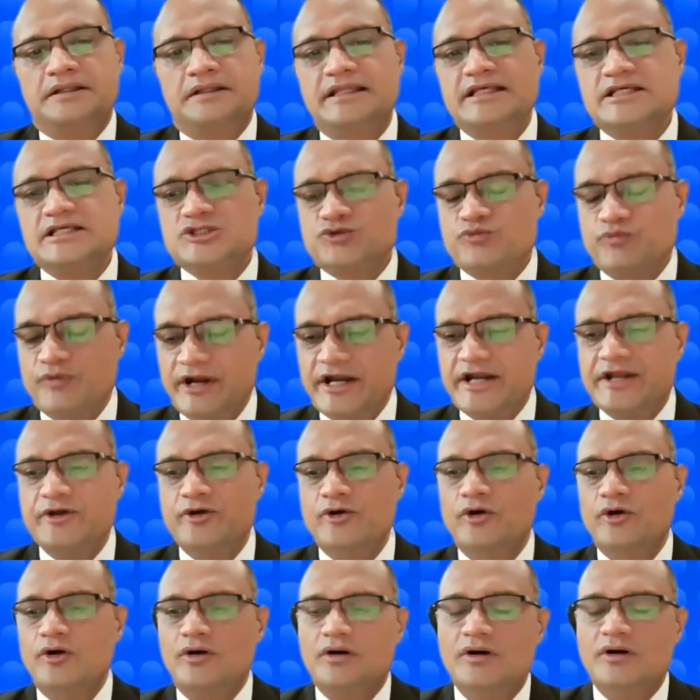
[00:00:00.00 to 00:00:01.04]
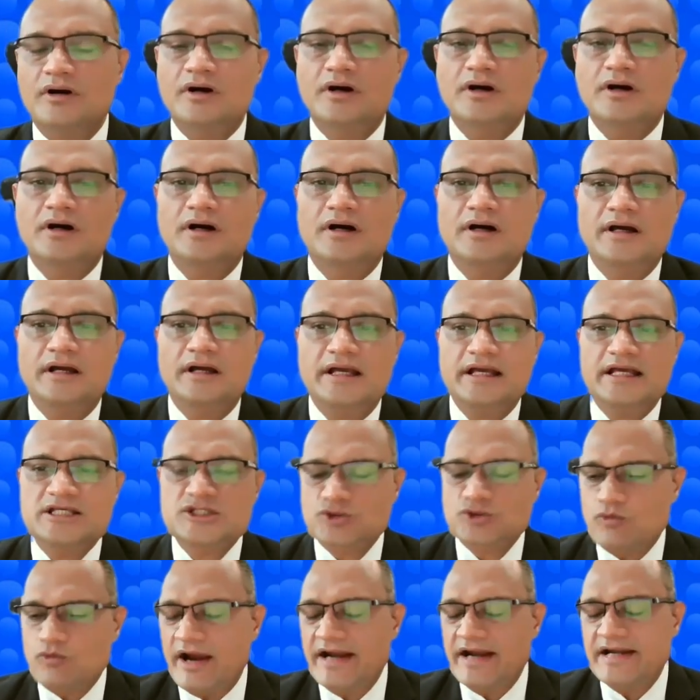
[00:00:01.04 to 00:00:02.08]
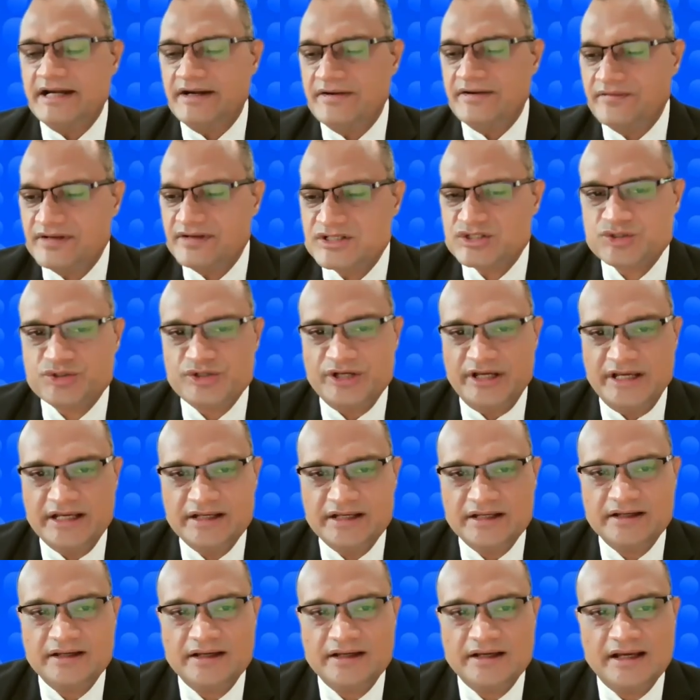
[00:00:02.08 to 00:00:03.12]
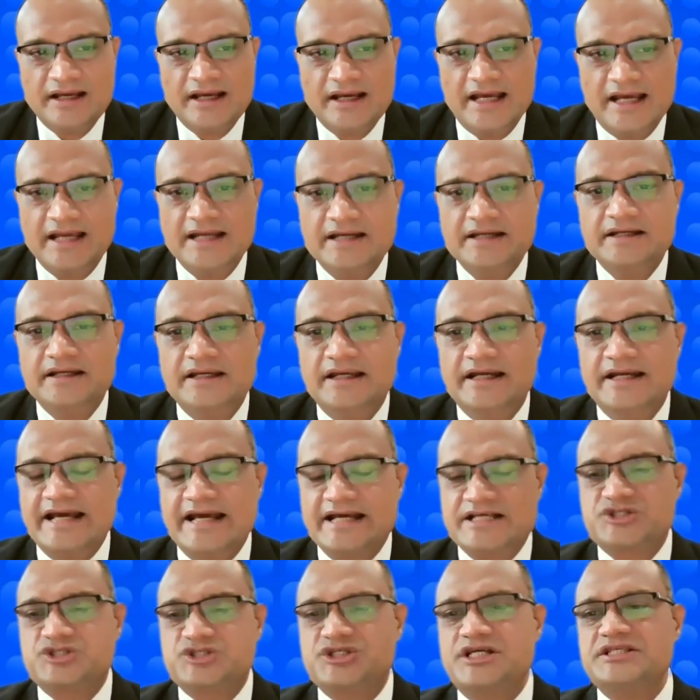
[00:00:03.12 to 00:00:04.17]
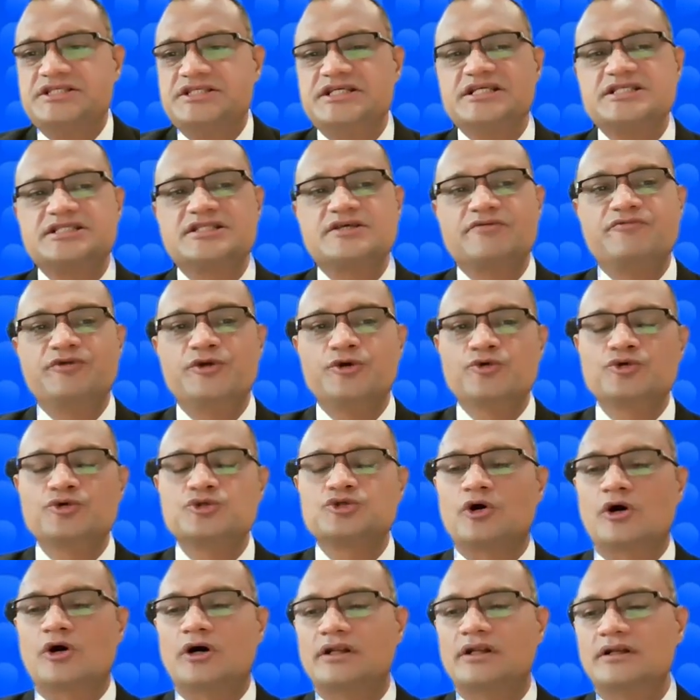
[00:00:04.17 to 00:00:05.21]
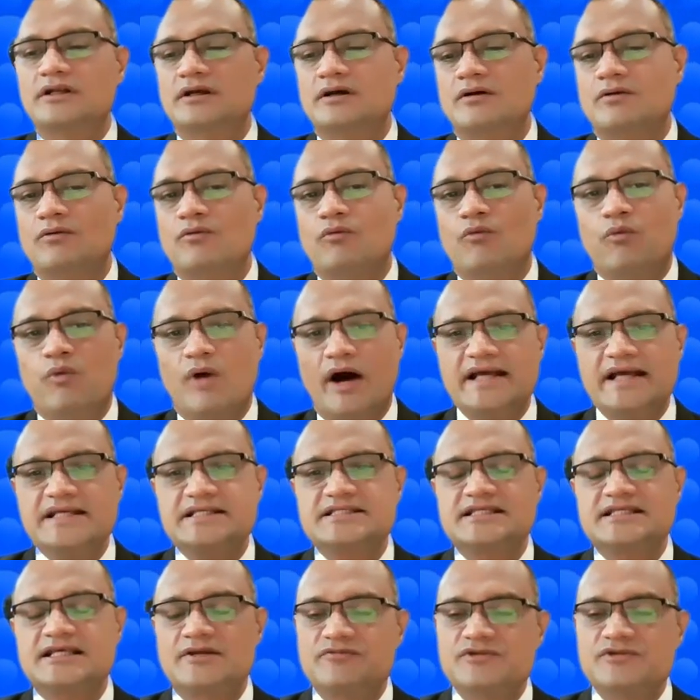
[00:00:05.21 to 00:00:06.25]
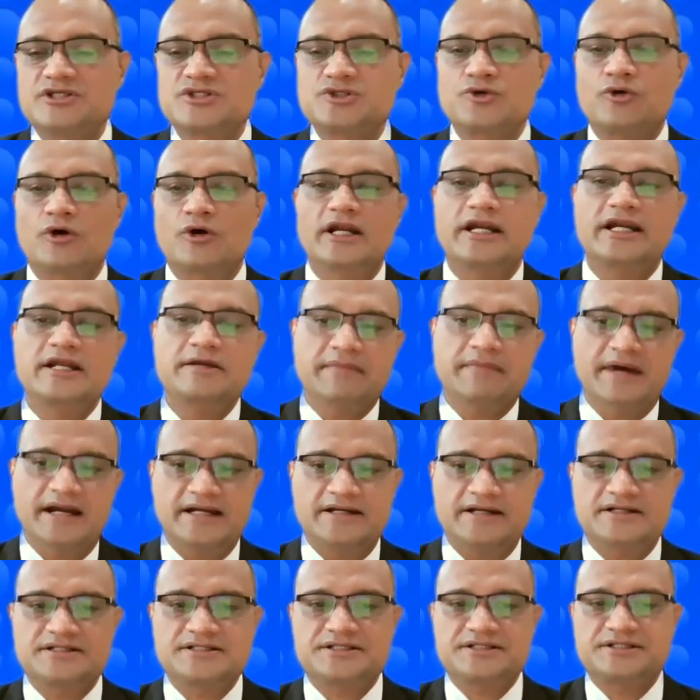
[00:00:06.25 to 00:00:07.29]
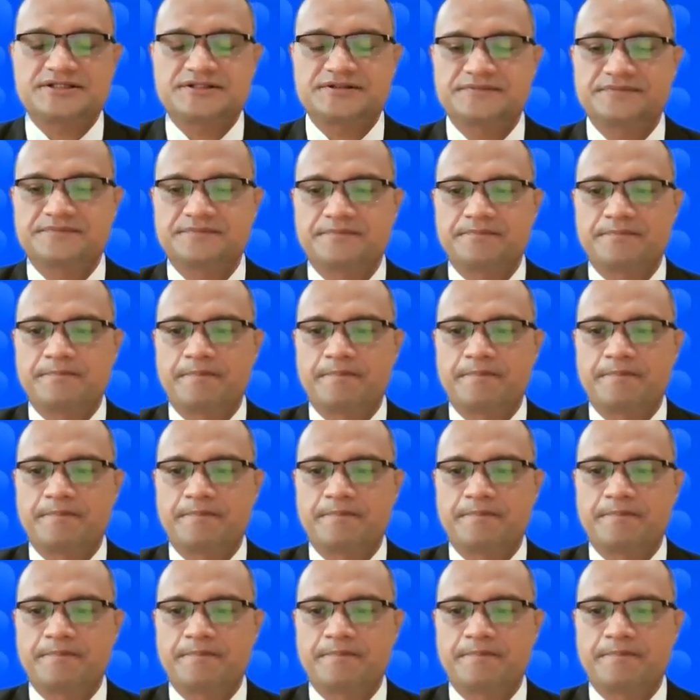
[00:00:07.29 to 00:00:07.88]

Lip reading: This video is quite interesting and it exchanges the views on why service quality matters.